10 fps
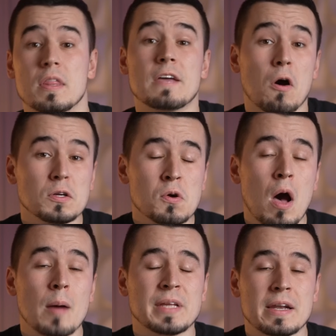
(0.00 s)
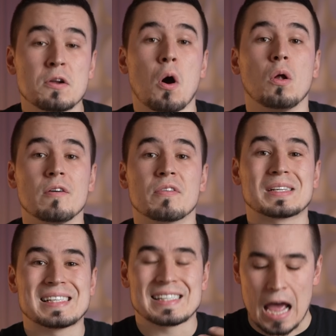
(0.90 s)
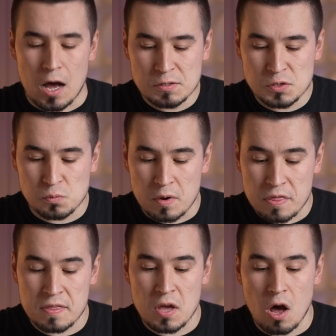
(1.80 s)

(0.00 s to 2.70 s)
They've also updated all of their sounds with the